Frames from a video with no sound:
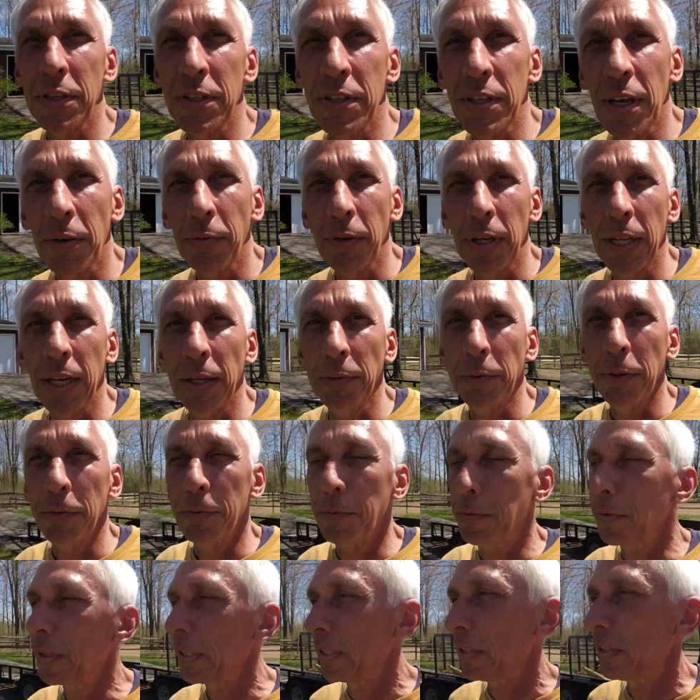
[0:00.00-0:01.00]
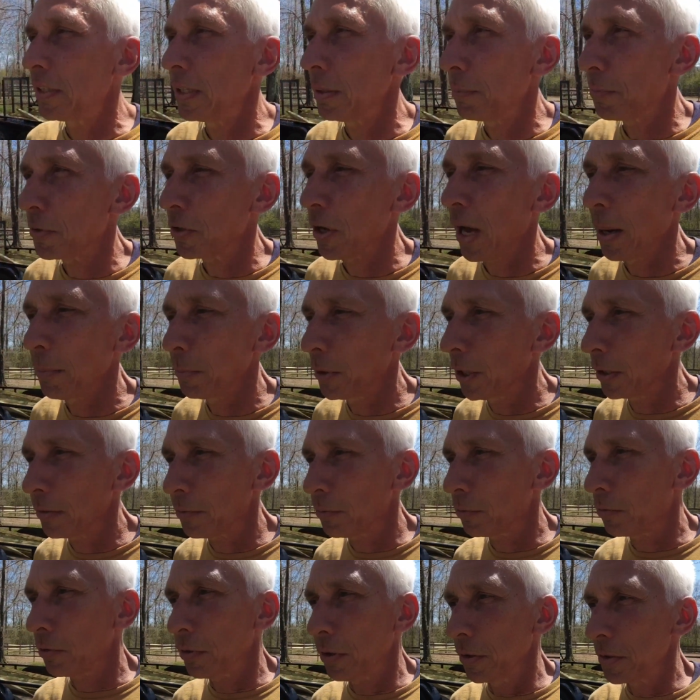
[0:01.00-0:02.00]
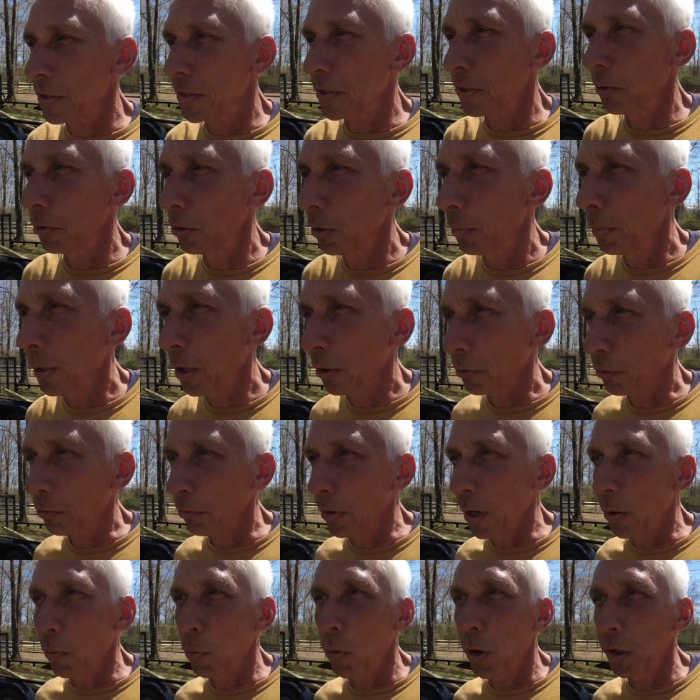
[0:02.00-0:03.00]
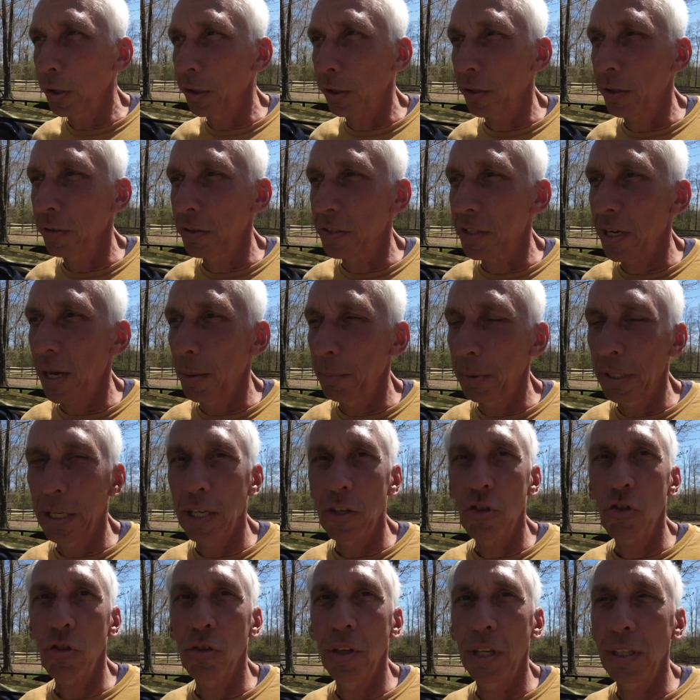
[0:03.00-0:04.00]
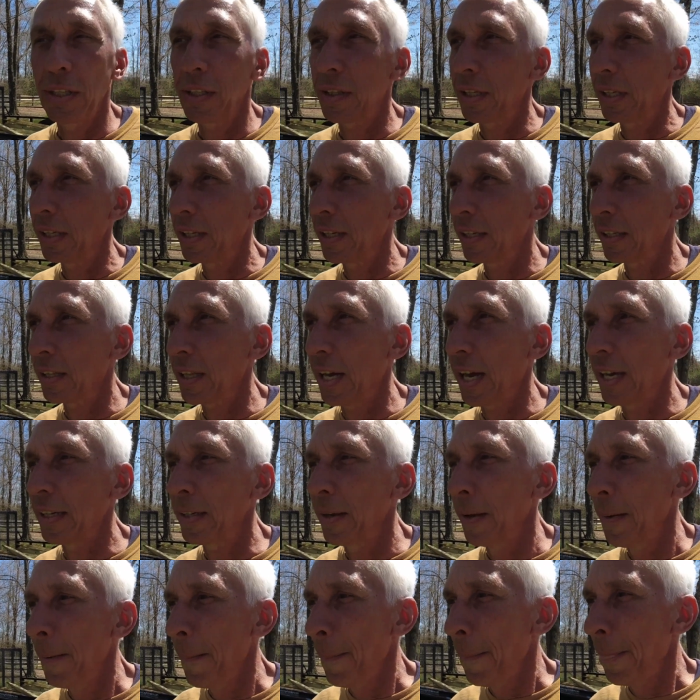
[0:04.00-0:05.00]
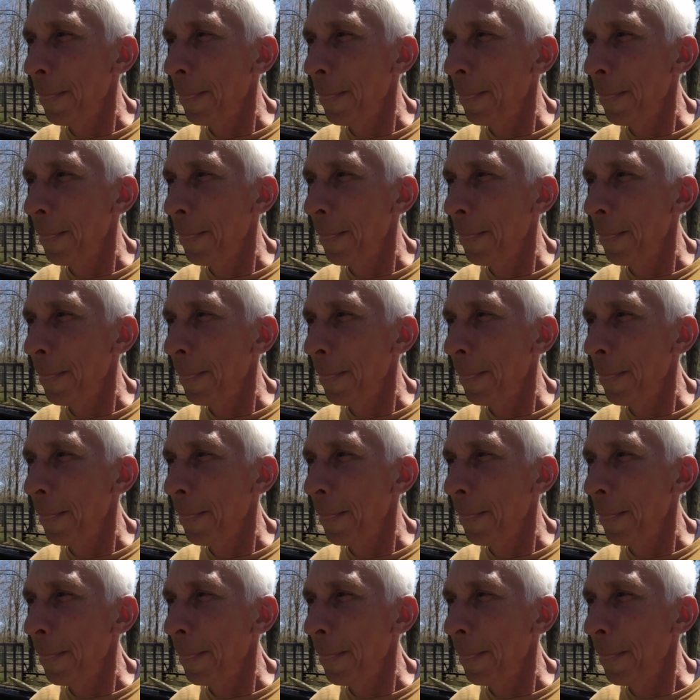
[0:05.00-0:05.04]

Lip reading: it's several hundred feet deep. So I'm not concerned about groundwater contamination or anything like that.